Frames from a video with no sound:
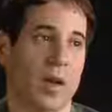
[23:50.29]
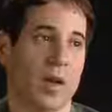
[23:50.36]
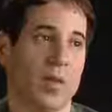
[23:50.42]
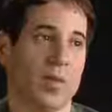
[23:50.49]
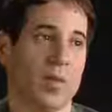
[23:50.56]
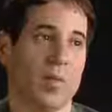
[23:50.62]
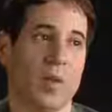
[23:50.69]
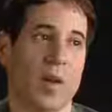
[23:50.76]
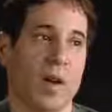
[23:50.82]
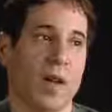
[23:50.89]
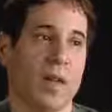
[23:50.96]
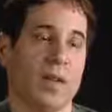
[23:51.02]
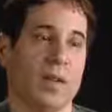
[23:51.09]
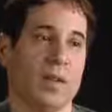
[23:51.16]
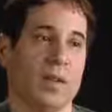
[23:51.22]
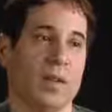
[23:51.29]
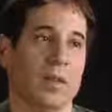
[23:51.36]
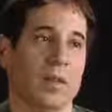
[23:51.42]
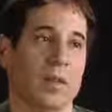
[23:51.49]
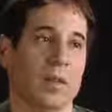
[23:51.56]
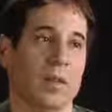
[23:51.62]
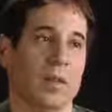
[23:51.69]
and your
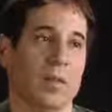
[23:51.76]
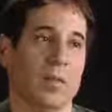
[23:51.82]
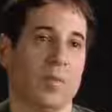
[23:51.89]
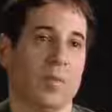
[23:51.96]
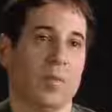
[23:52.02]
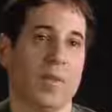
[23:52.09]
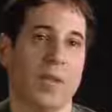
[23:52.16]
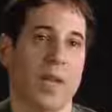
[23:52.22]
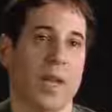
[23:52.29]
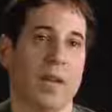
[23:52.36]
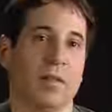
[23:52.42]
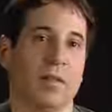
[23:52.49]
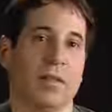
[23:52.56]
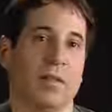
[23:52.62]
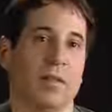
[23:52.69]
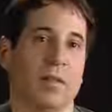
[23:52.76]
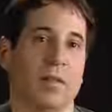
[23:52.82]
mind bring out.